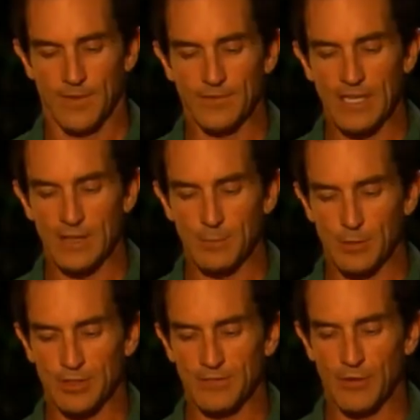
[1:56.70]
15th
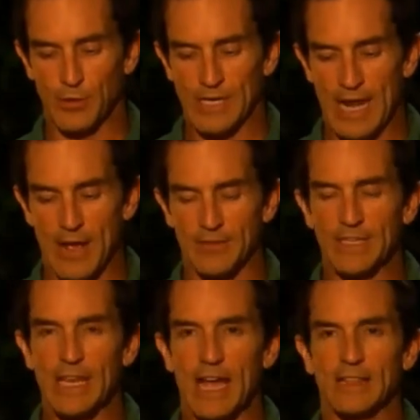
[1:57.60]
person voted out,
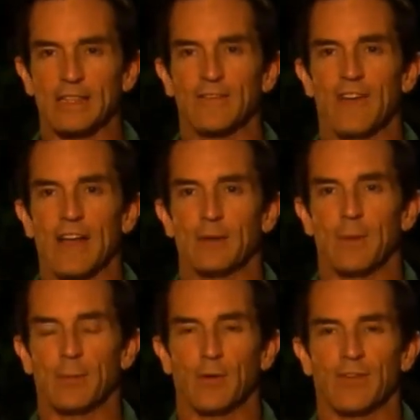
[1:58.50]
the ninth and final
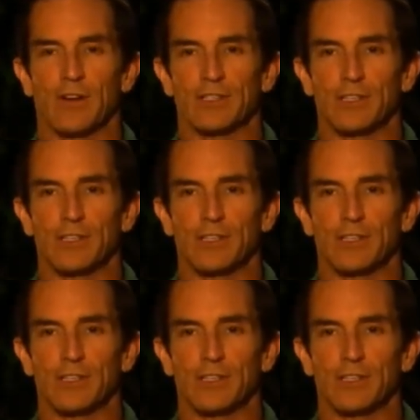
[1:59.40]
member of our